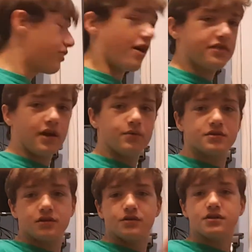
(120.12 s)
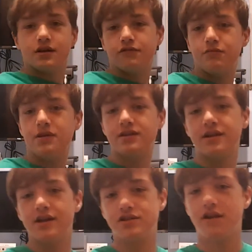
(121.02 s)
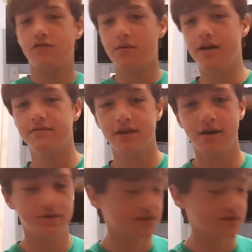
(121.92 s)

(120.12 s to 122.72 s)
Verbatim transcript: thought that was close enough for me to touch. Never mind. I